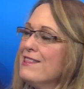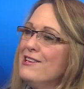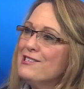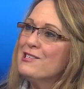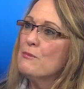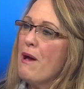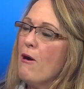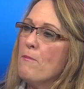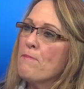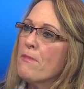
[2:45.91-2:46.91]
This is
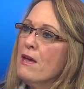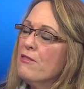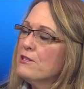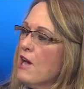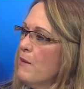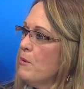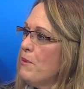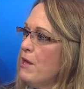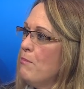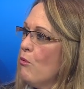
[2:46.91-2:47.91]
about the type the
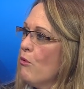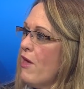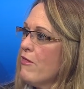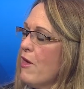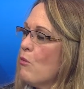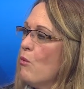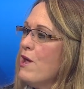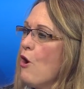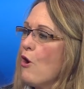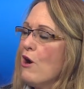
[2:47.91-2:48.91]
people that, that
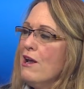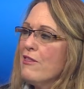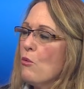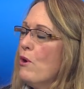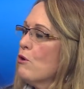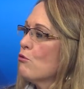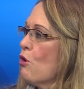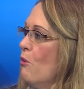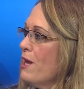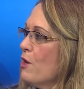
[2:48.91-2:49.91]
we are that we are
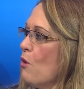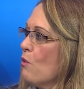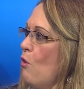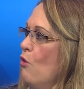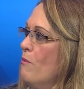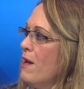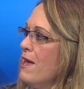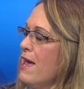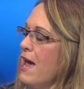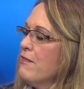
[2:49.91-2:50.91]
growing in Oklahoma
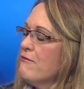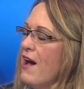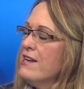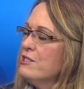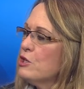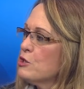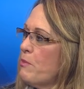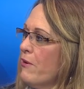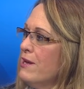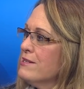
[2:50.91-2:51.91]
and the vast
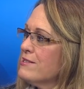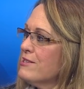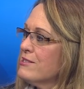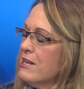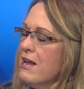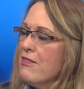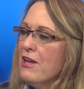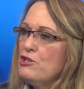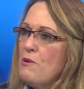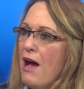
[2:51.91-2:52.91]
experiences
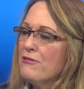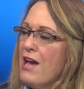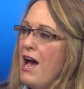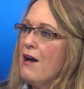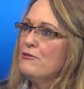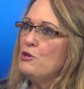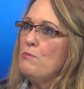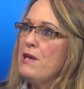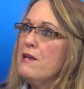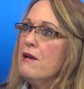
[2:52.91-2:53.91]
that you have to have to
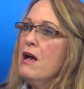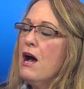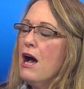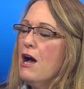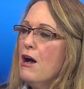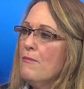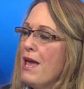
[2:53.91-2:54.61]
be um,